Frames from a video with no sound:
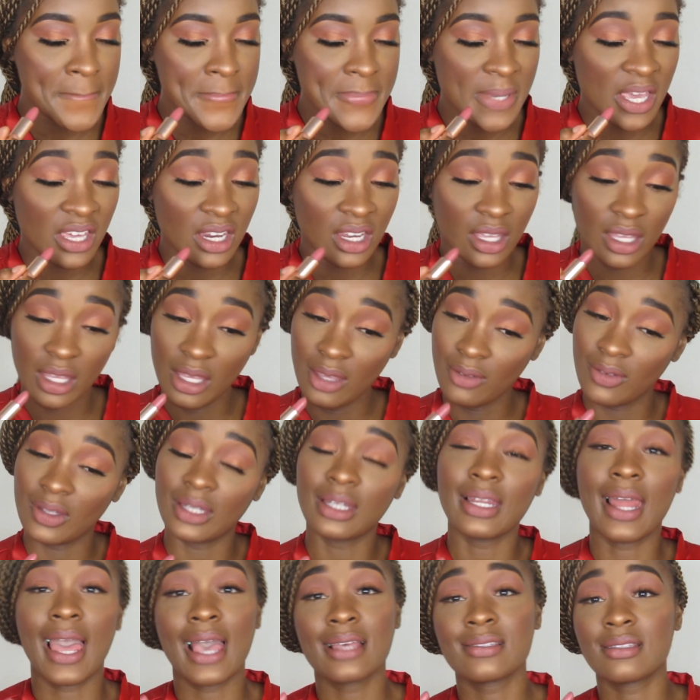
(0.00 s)
And it
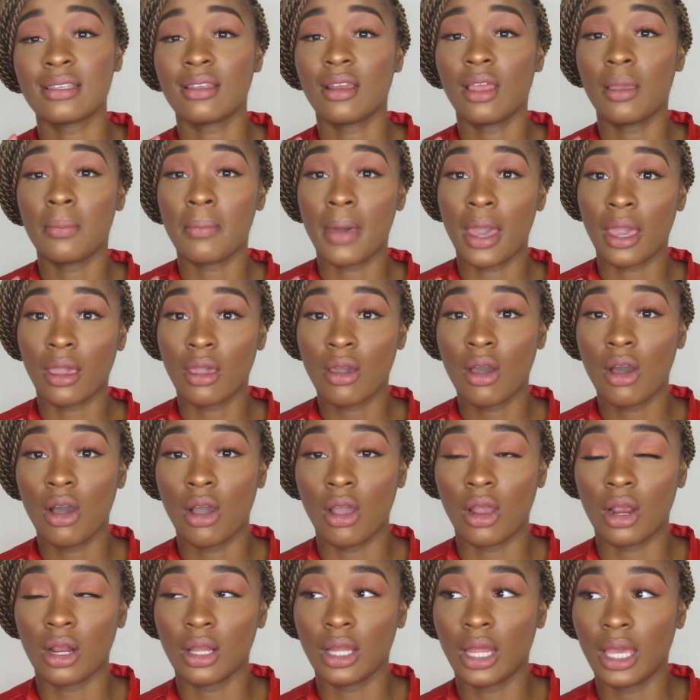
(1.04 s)
even lasted in my
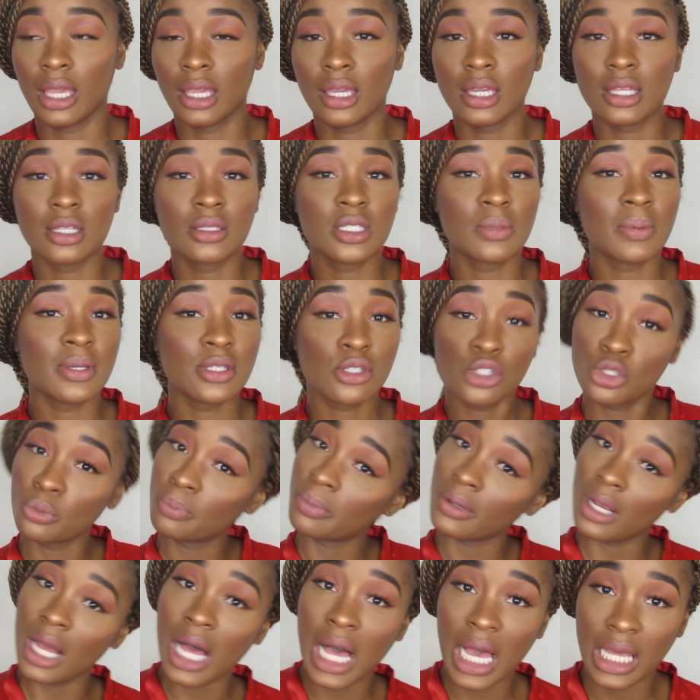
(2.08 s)
car. Like, it's been
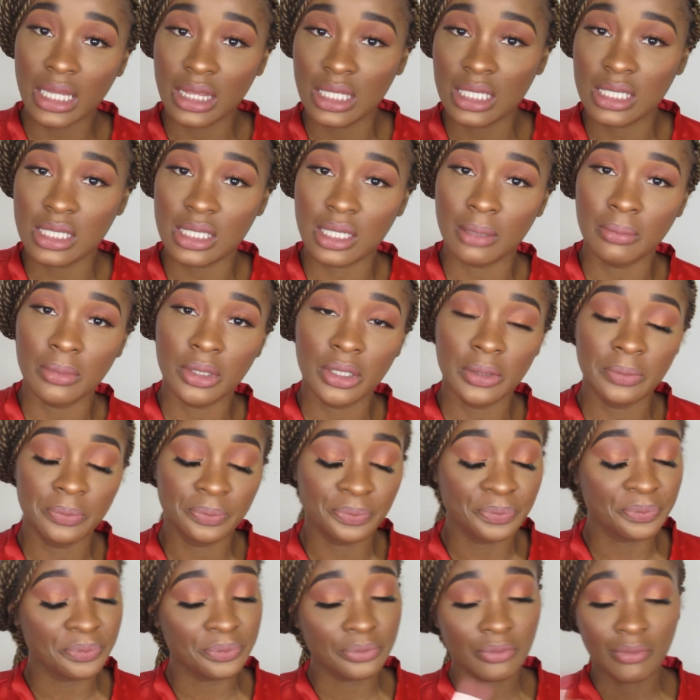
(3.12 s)
super hot this summer.
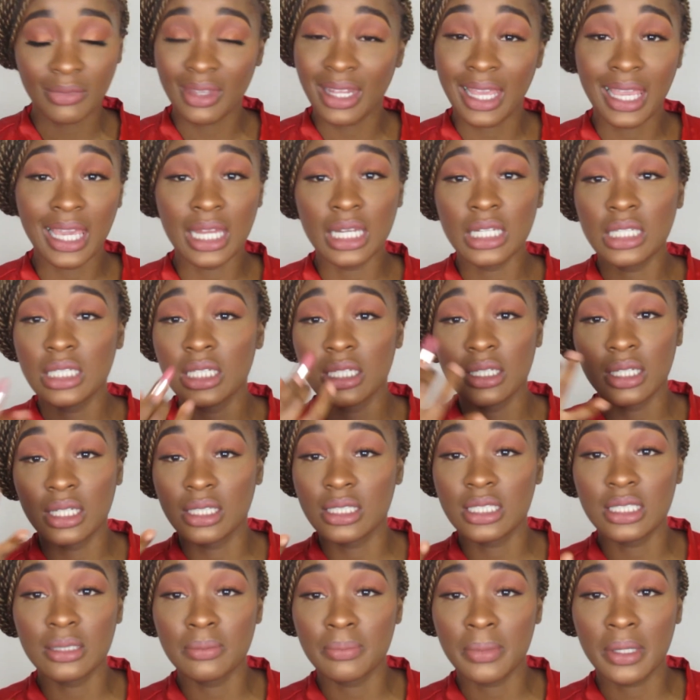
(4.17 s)
And it
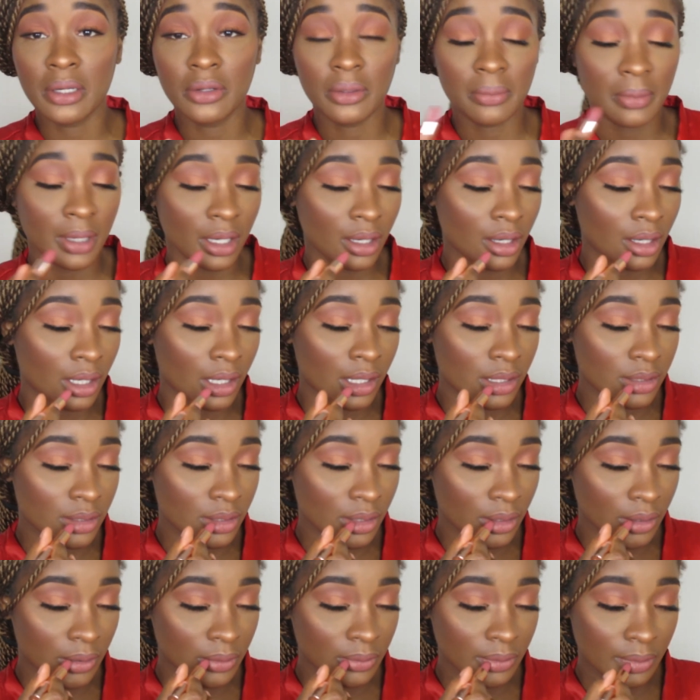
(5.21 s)
didn't melt in my car,
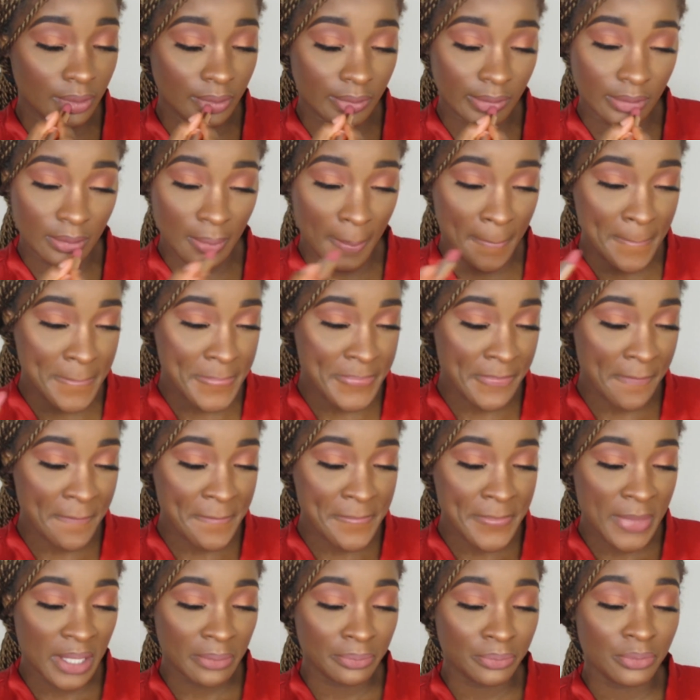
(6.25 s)
so
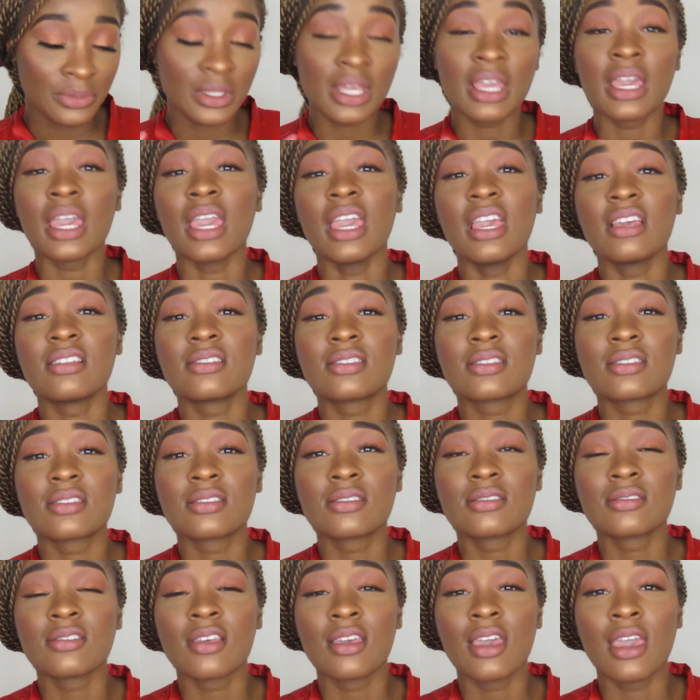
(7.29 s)

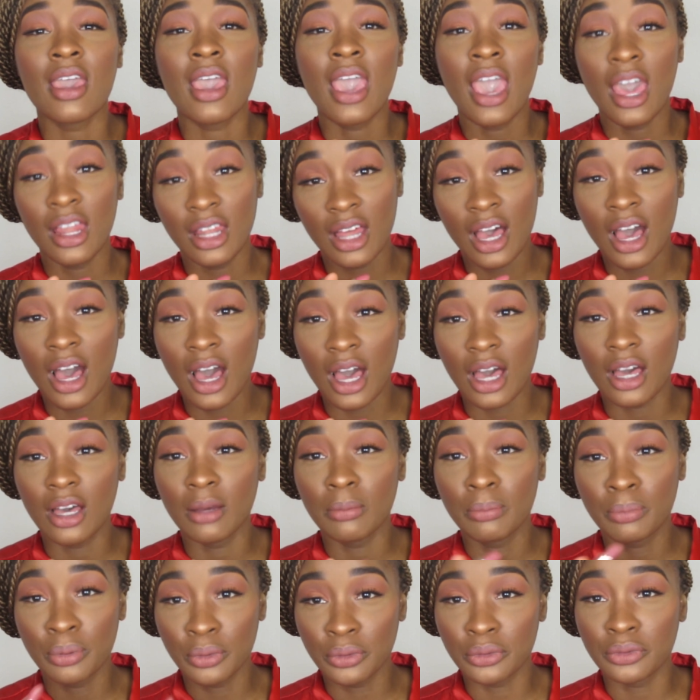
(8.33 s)
it's hella hot
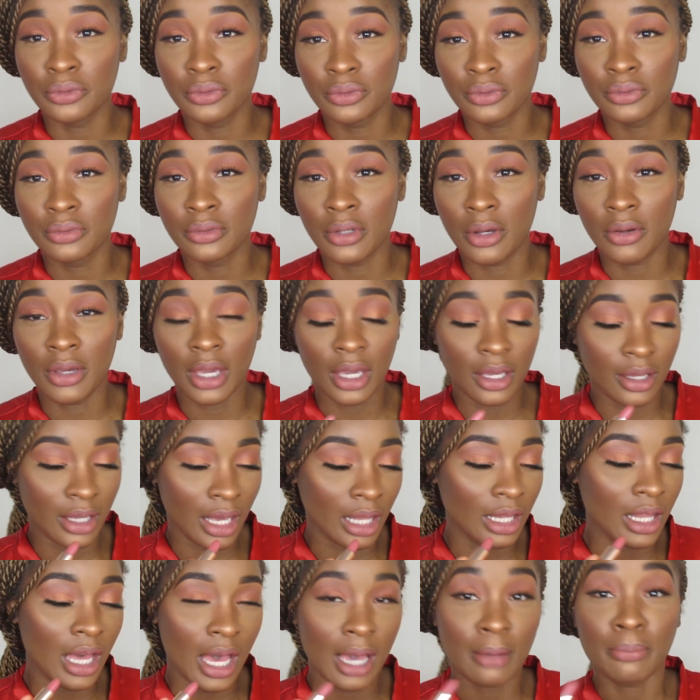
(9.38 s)
proof, okay?
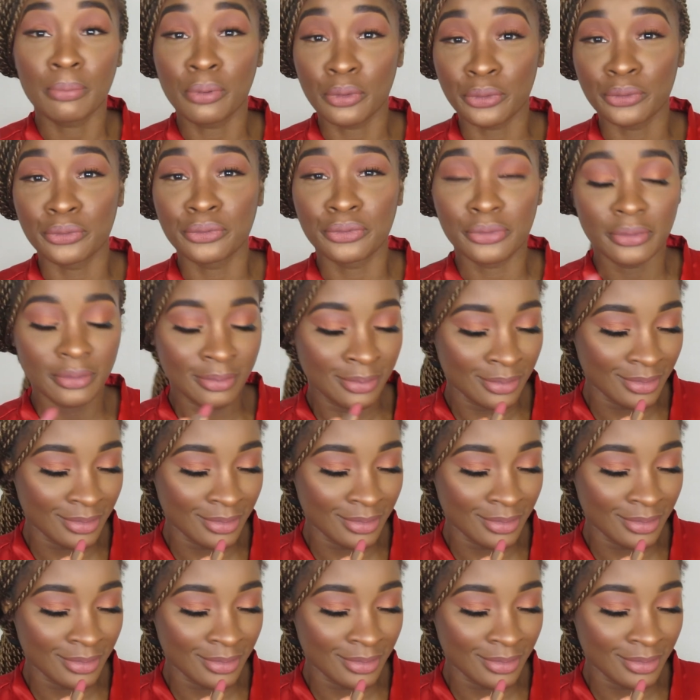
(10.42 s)
Hella hot proof.